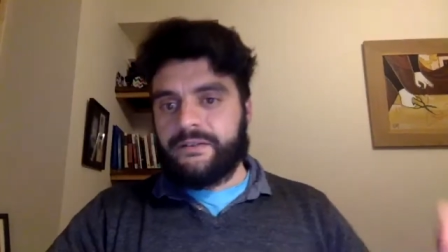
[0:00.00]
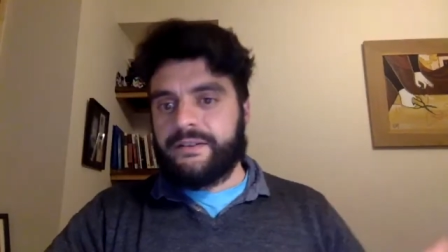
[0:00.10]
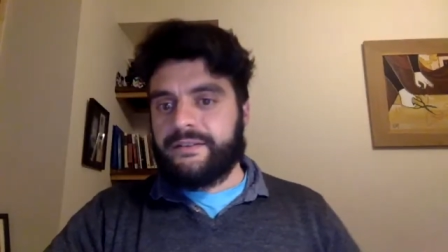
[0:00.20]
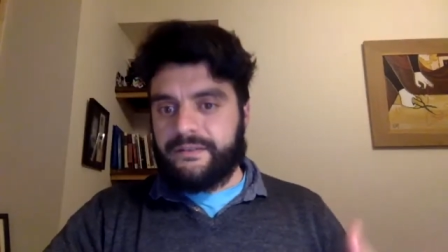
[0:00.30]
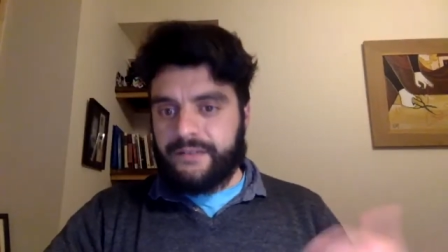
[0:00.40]

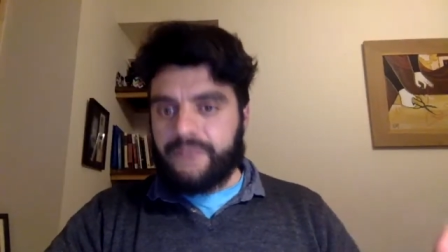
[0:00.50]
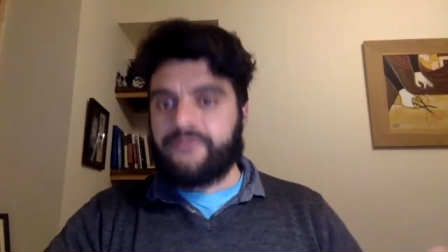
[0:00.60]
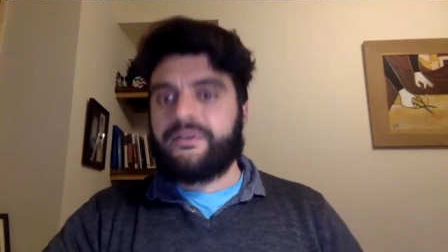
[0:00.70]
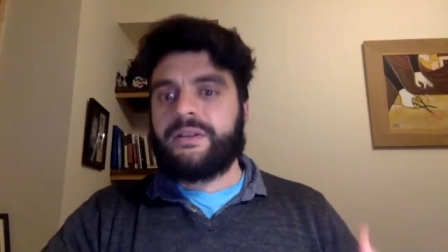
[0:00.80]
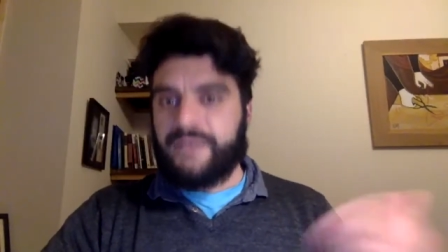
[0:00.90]
to point
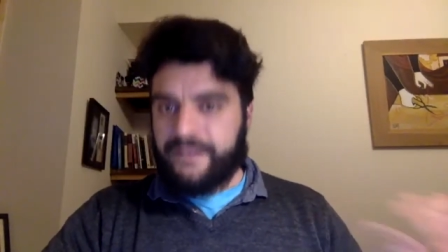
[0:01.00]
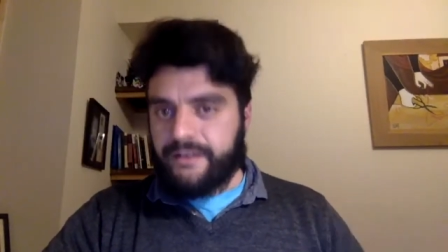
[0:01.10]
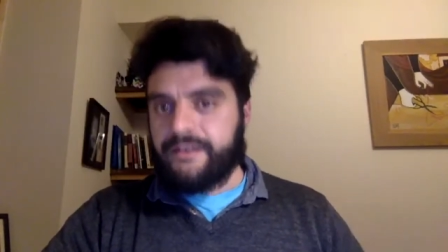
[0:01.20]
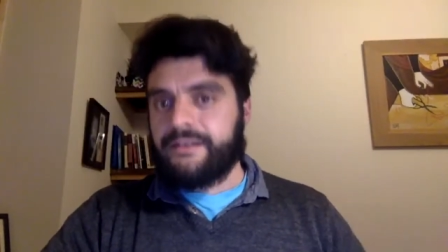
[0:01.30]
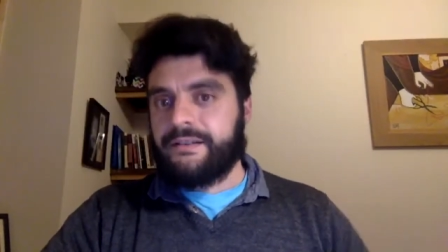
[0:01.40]
deliveries as
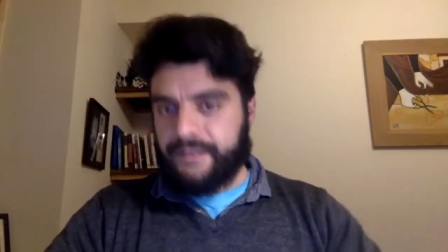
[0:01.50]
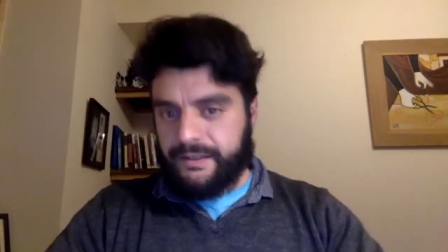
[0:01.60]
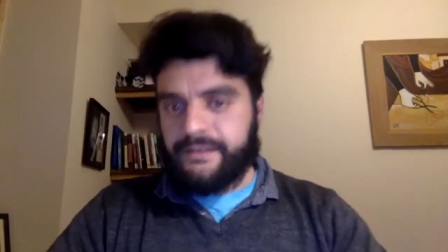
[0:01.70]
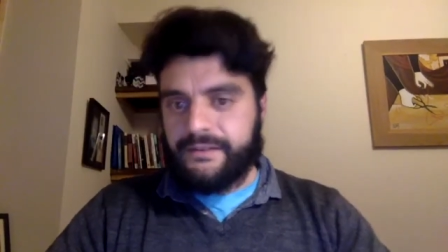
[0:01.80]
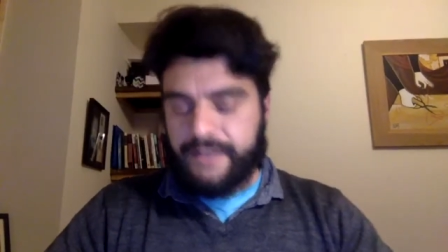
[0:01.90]
opposed to
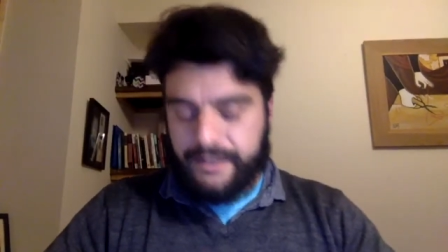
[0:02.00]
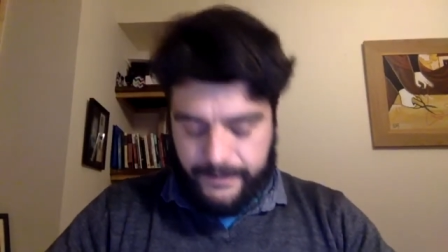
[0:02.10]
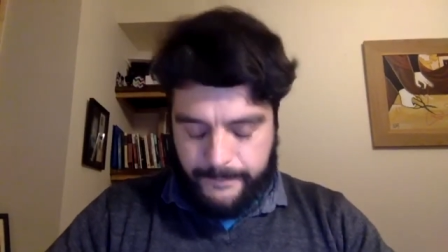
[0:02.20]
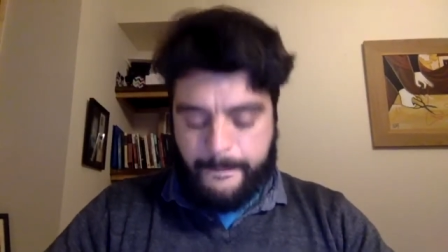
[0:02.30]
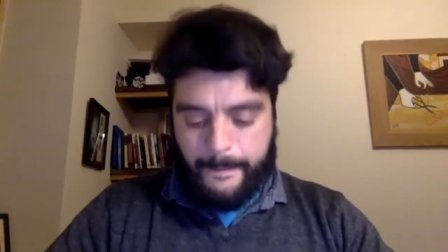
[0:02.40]
exactly. you know a